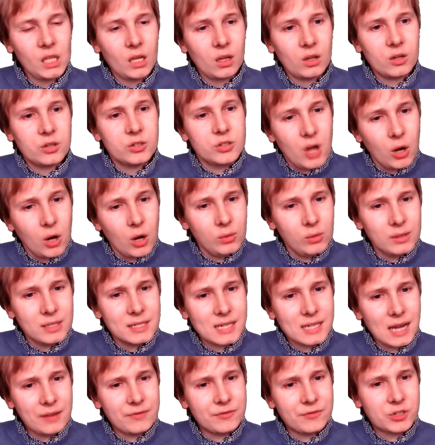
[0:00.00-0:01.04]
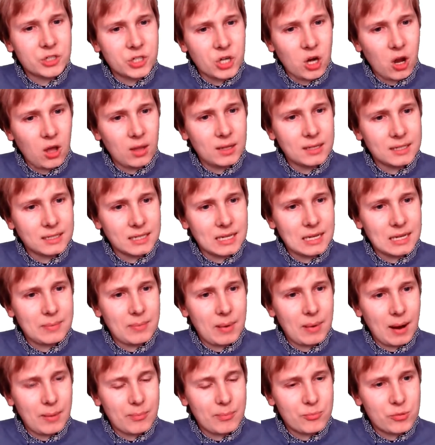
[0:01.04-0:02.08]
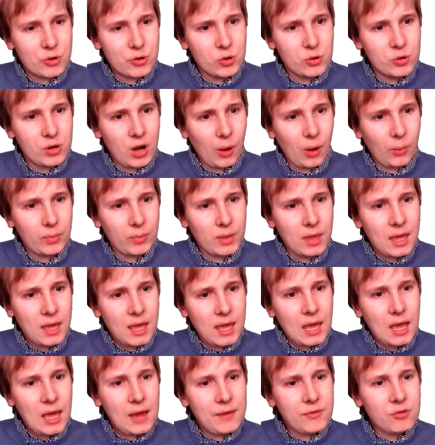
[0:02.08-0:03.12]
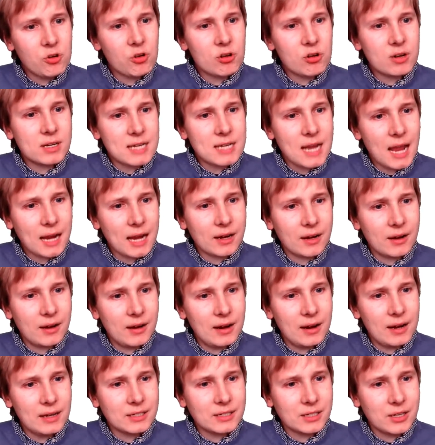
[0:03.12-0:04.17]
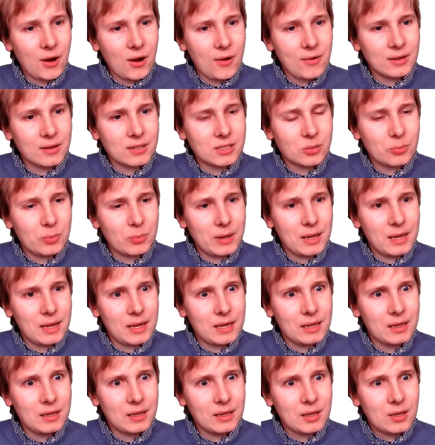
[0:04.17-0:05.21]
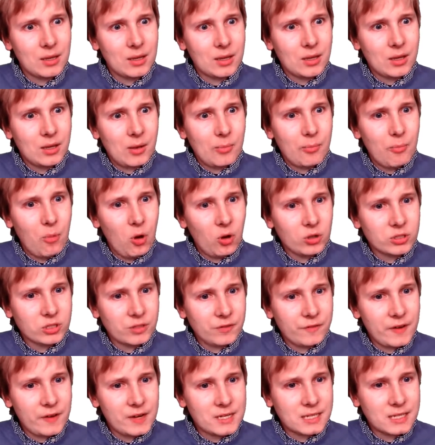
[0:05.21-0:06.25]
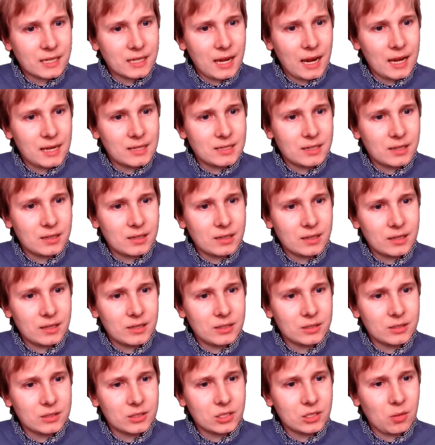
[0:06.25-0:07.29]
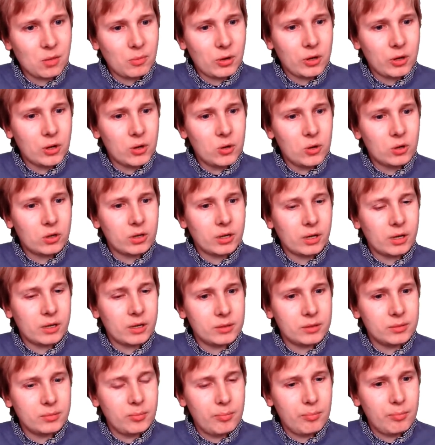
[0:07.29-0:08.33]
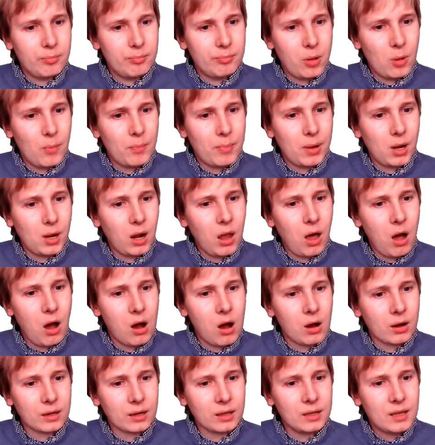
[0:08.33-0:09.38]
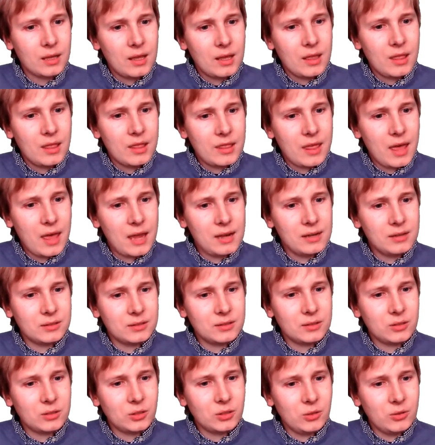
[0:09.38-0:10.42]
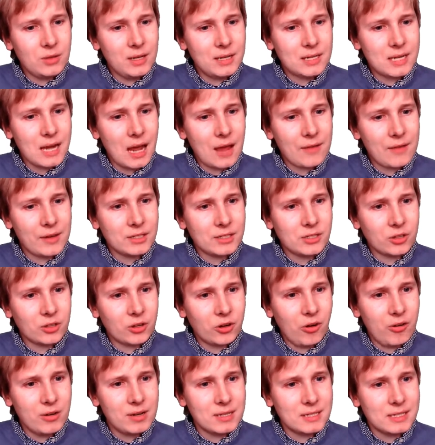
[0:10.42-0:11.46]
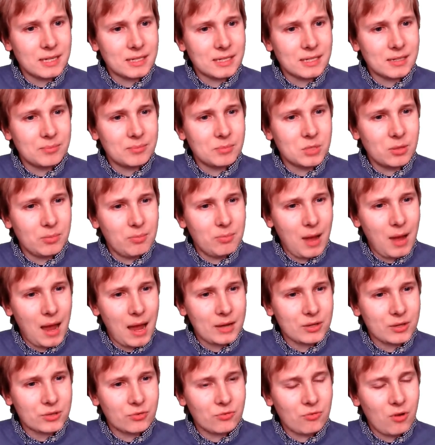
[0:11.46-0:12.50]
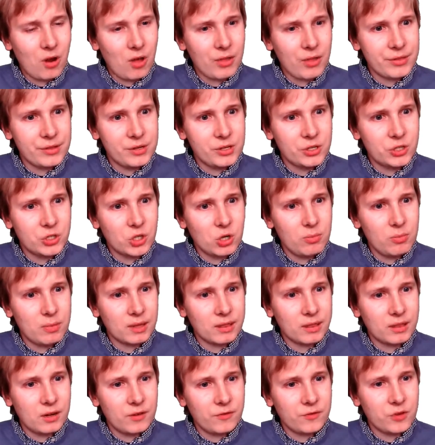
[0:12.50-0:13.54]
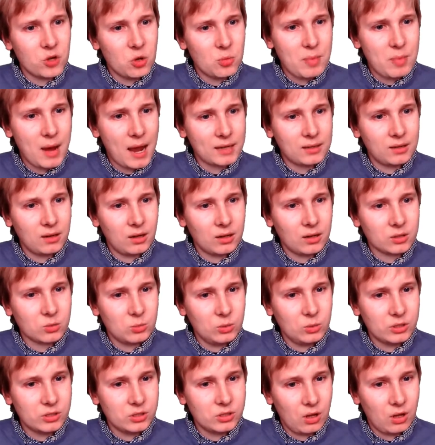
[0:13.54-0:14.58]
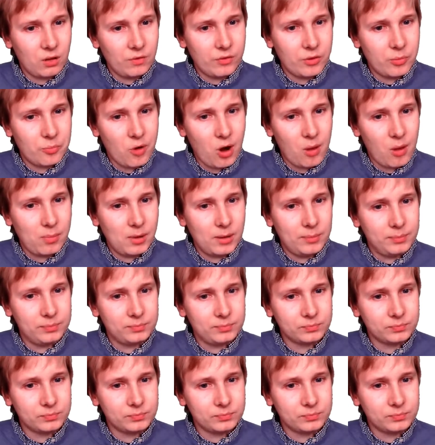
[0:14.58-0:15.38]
Don't design for Charlie to keep out Bruno. If your attacker is going to be more sophisticated than someone who can bump a lock, then you need to have a security system to match, rather than assuming that a few padlocks will solve the problem.